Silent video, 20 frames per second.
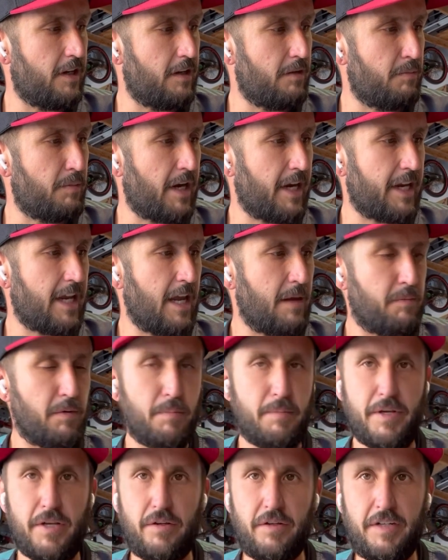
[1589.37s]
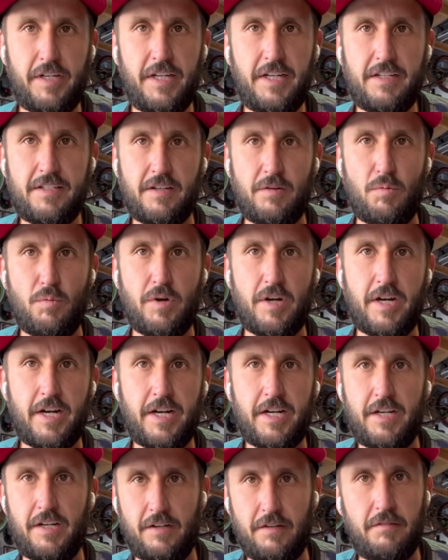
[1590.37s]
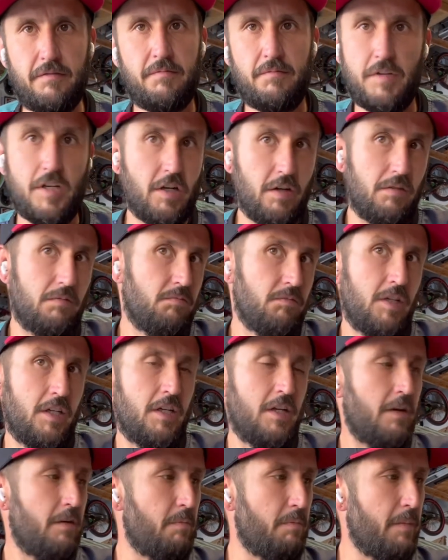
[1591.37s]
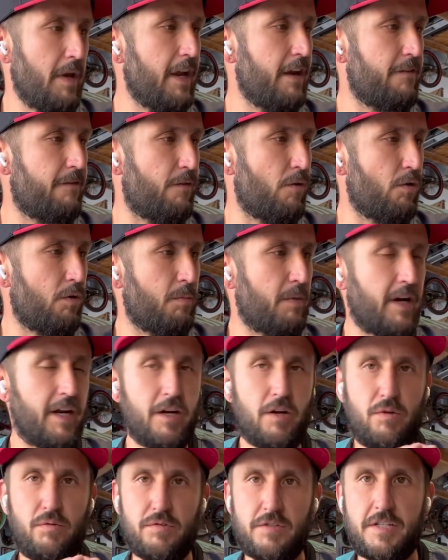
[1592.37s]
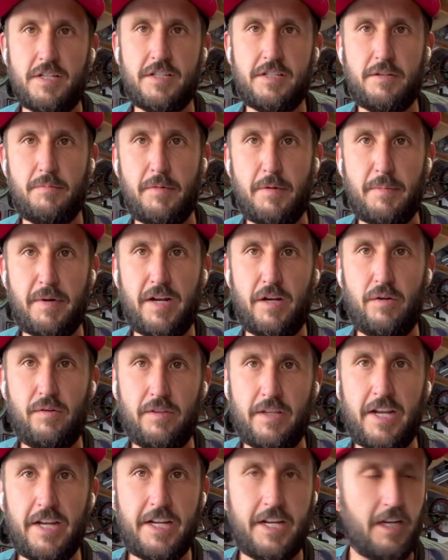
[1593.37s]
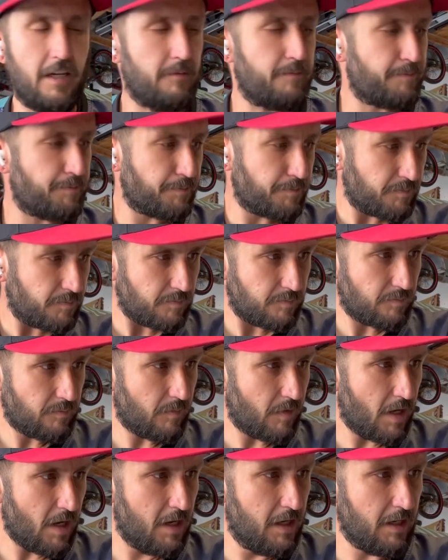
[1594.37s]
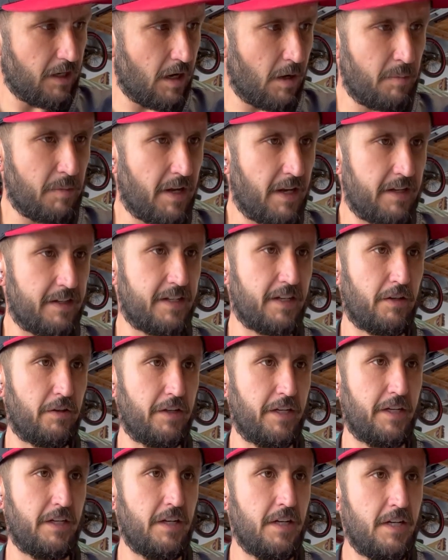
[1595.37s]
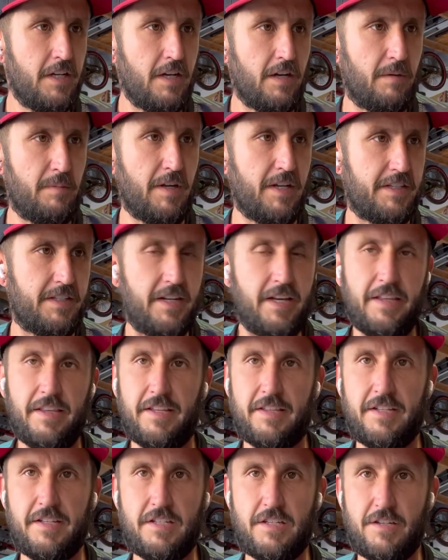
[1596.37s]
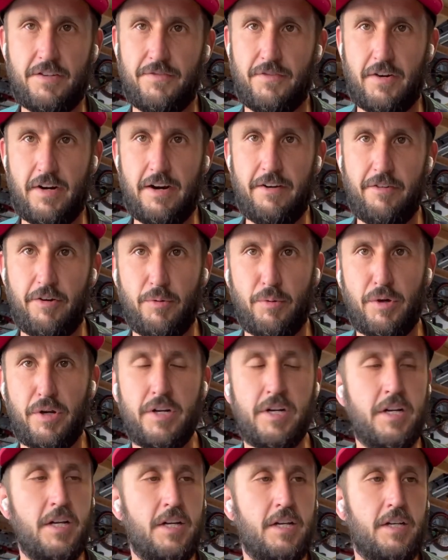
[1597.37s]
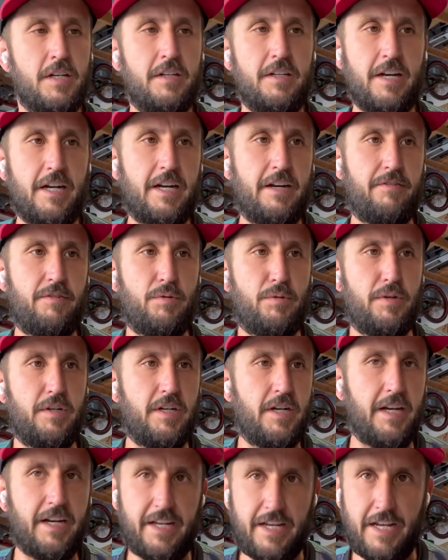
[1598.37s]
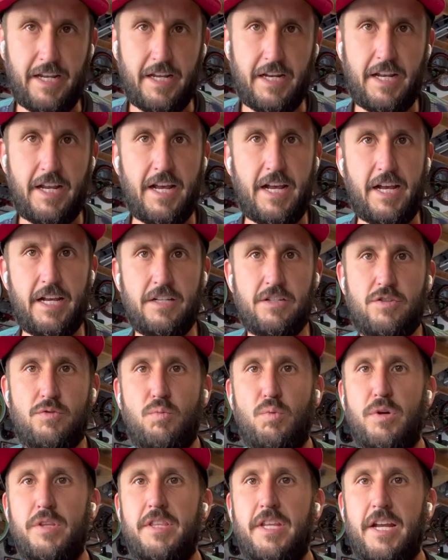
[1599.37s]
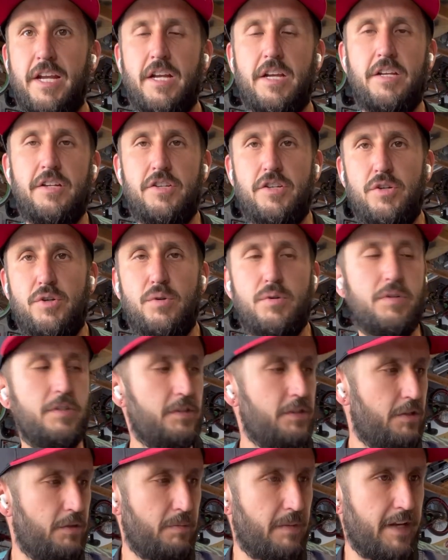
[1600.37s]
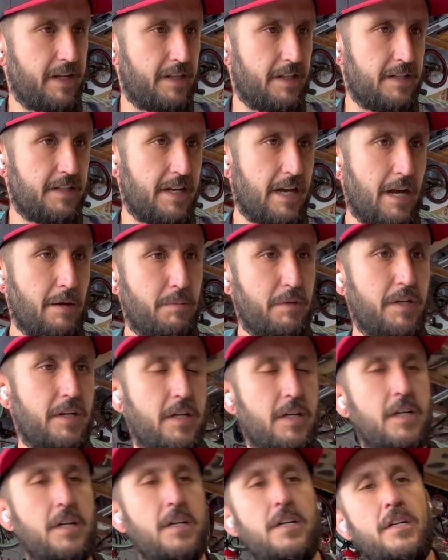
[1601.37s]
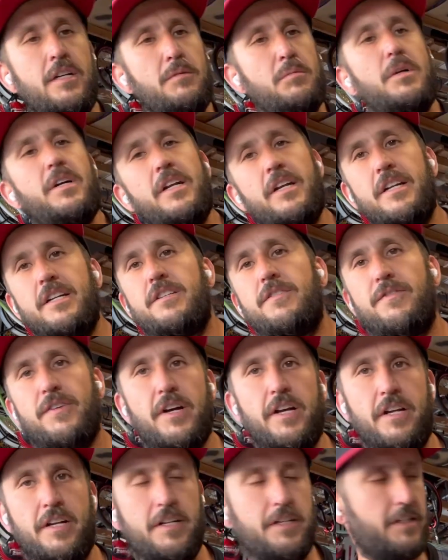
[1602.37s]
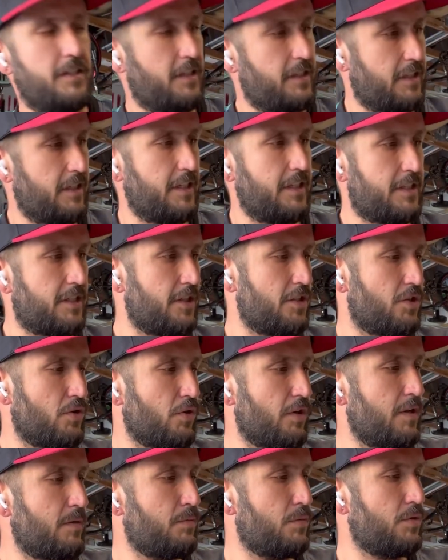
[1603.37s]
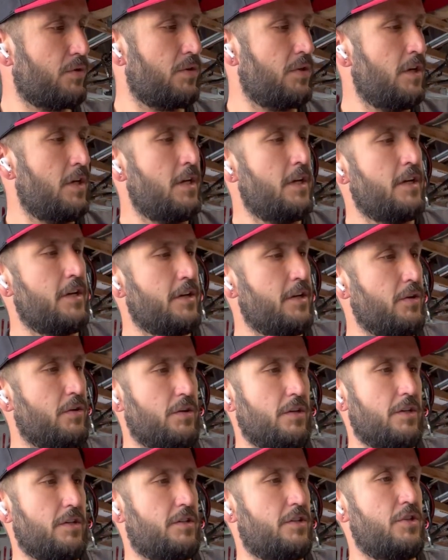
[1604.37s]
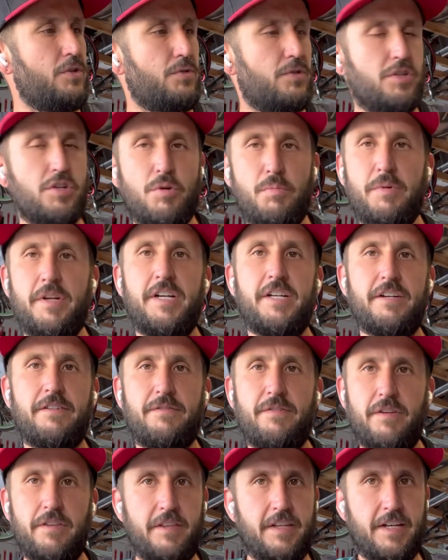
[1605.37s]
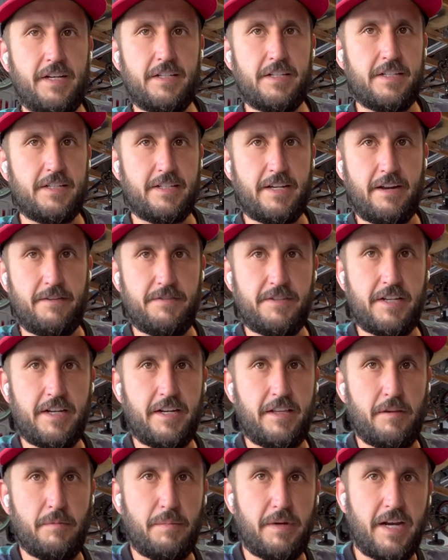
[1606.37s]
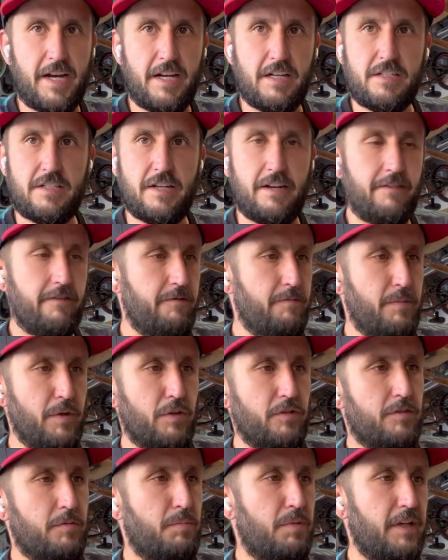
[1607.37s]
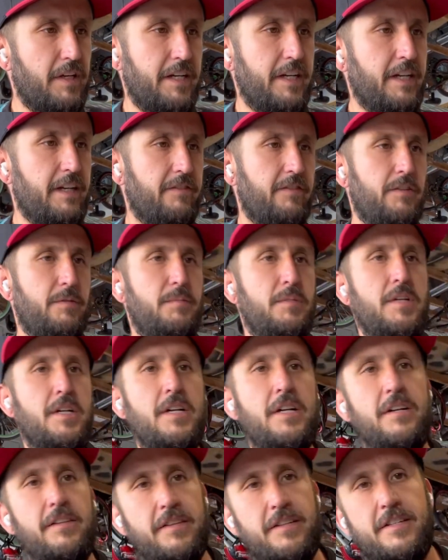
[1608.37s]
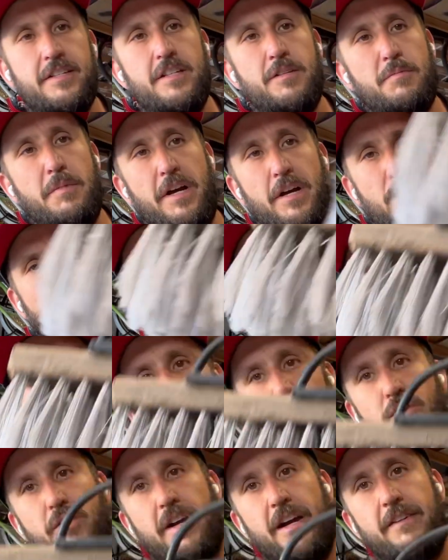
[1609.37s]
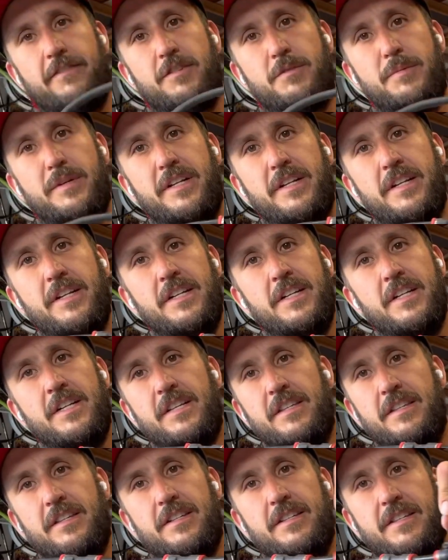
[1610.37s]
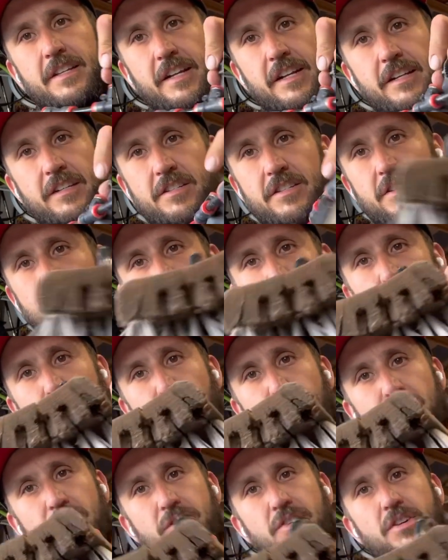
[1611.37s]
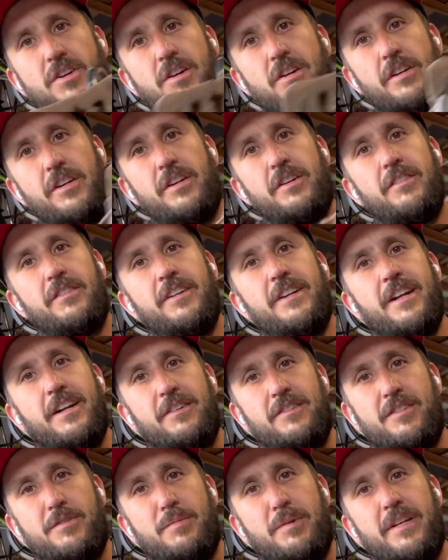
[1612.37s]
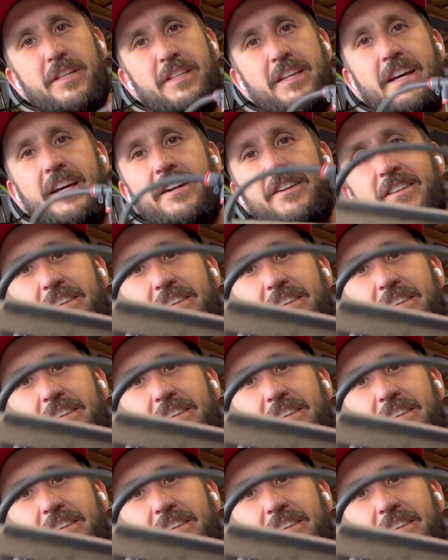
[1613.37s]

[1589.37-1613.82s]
my capabilities and what I can, you know, make for my own system and my own liking. I'm not saying that this is for everyone. Not everyone, again, has what they can do to make this happen, but it's fun. It's enjoyable. You can do so many different things. As I've said in the past, I've built plenty of them. This is my old Craftsman. This thing is still going strong. Look at how slayed out